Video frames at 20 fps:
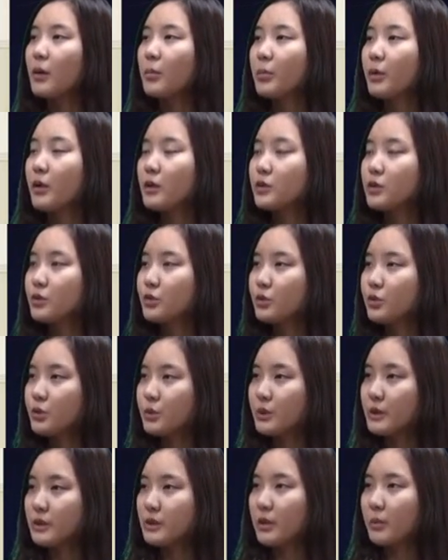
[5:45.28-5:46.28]
Part 2
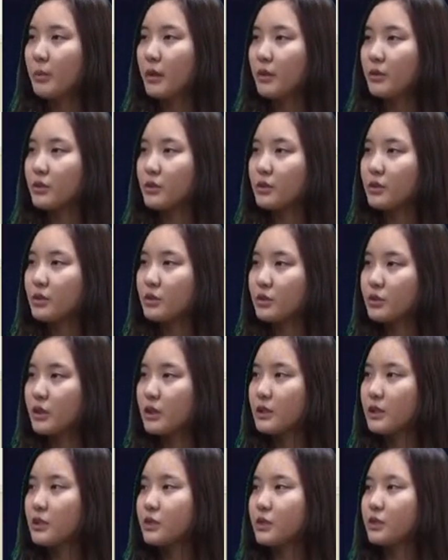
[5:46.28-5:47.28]
is about
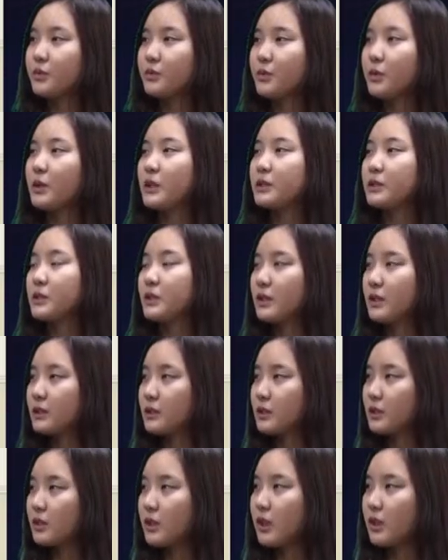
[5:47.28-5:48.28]
strategy for
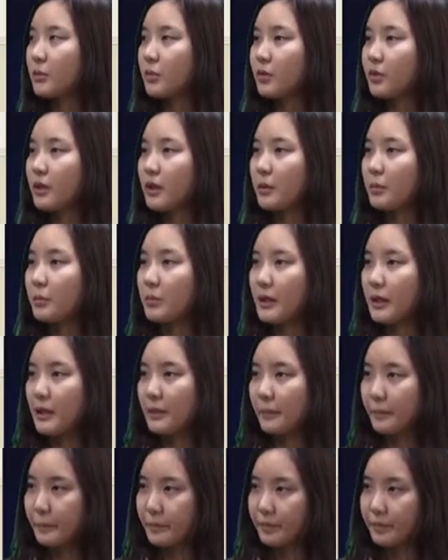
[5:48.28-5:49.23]
anti-cancer chemotherapy.